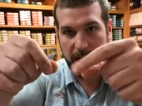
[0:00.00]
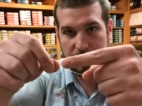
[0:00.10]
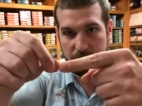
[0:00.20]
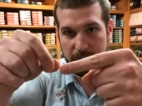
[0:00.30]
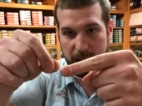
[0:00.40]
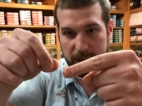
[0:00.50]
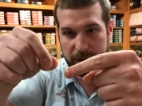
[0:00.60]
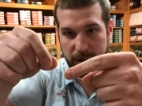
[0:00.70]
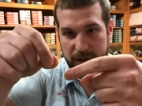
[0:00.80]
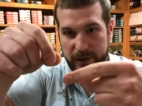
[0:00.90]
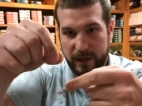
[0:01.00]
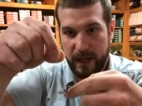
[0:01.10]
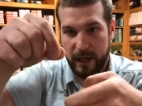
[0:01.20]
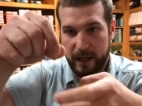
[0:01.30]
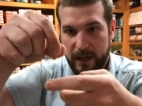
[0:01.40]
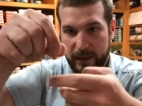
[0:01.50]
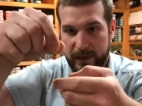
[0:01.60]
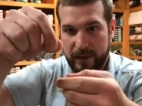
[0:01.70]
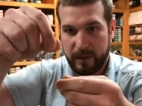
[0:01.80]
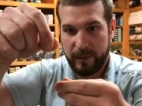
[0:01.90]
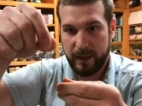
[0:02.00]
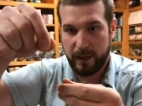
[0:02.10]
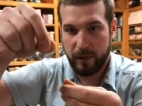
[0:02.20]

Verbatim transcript: If you did a surgeon's knot, this is gonna be